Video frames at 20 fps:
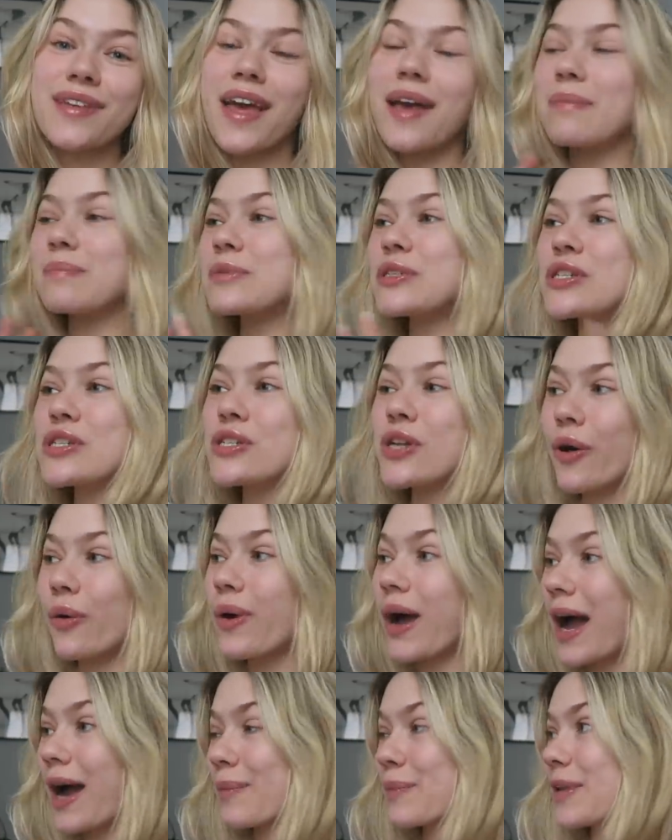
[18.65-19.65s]
am
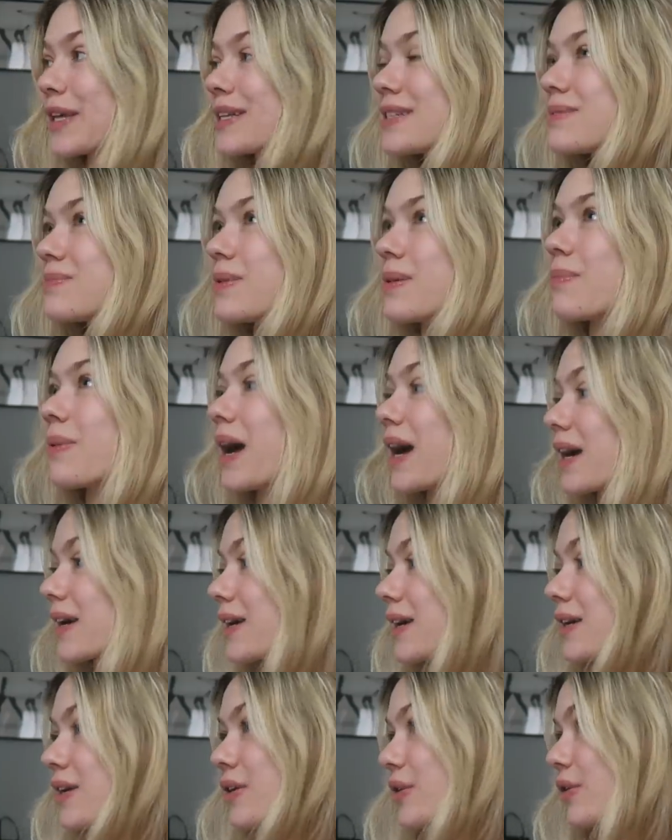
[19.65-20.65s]
so happy to be
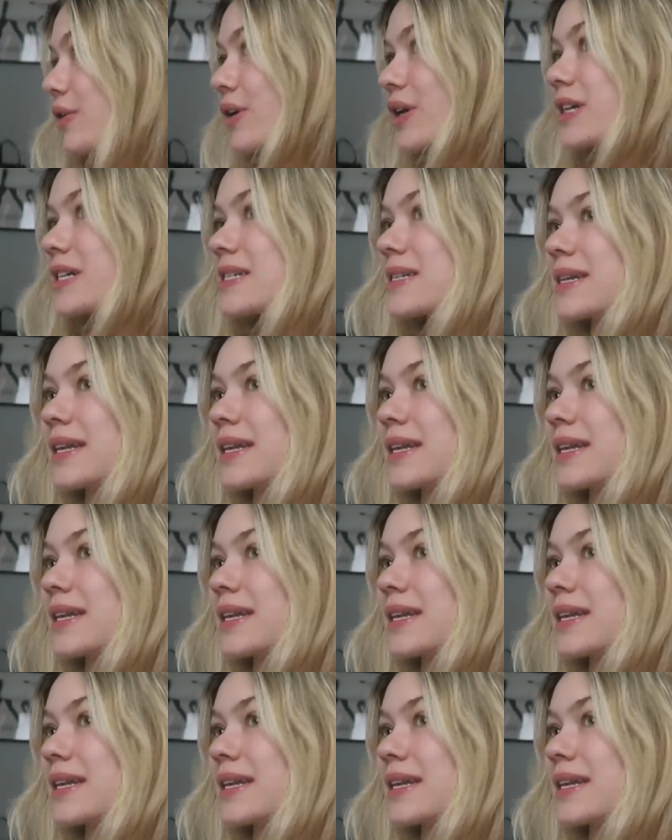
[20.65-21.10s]
back in New York